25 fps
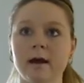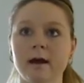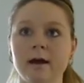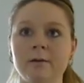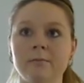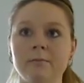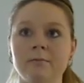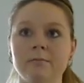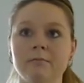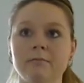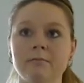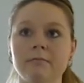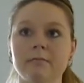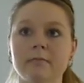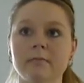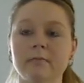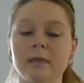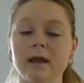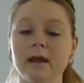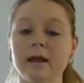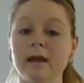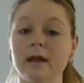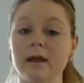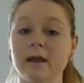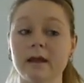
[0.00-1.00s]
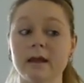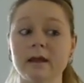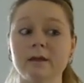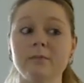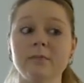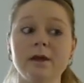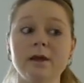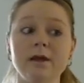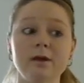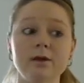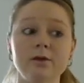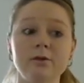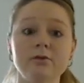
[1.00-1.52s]
And it
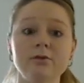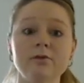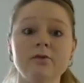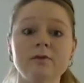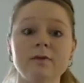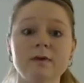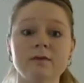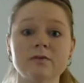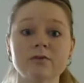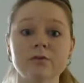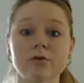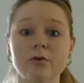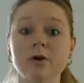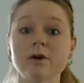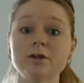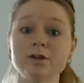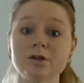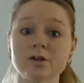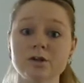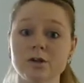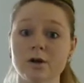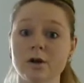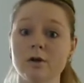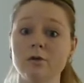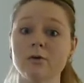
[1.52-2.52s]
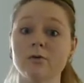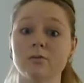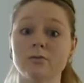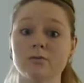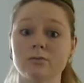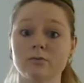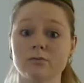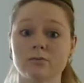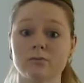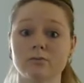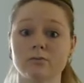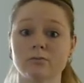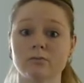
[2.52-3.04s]
can be used as crushed
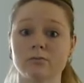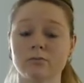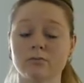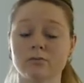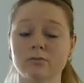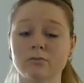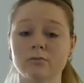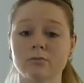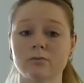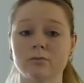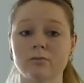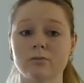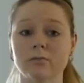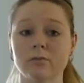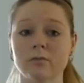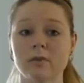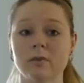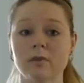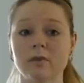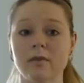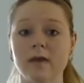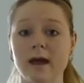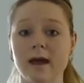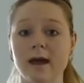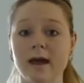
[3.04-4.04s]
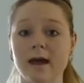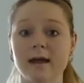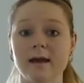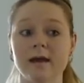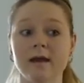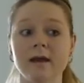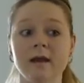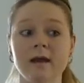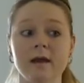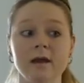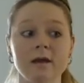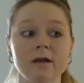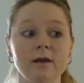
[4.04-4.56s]
stone that
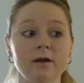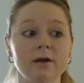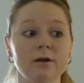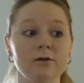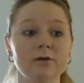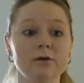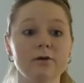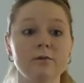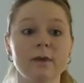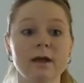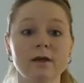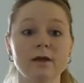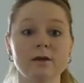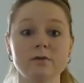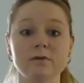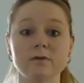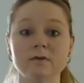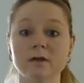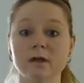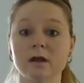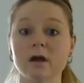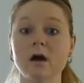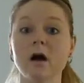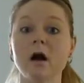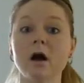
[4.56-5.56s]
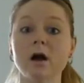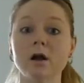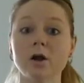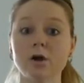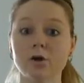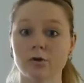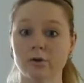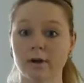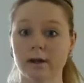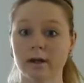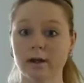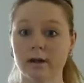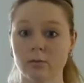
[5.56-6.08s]
you may use in
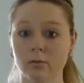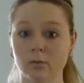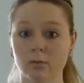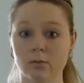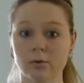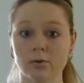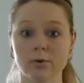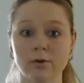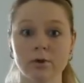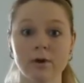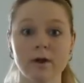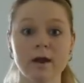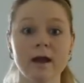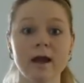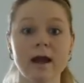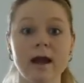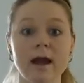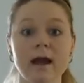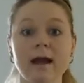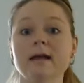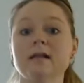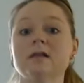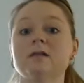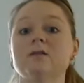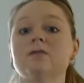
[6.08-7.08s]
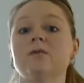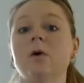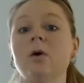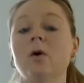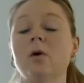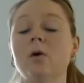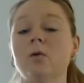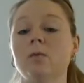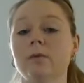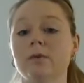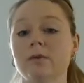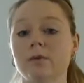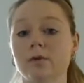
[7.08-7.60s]
concrete or
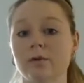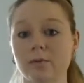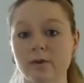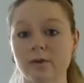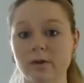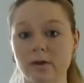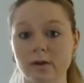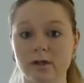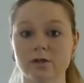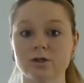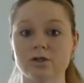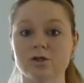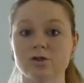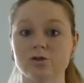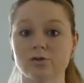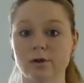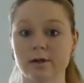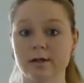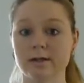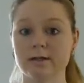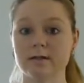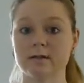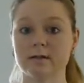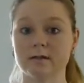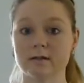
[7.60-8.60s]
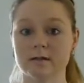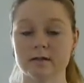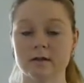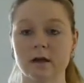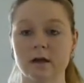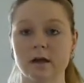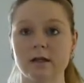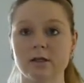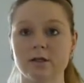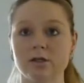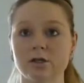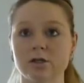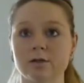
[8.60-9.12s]
asphalt when they're building streets and
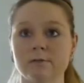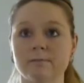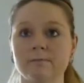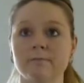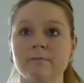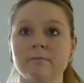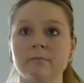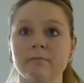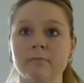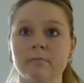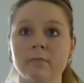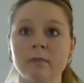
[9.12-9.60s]
such.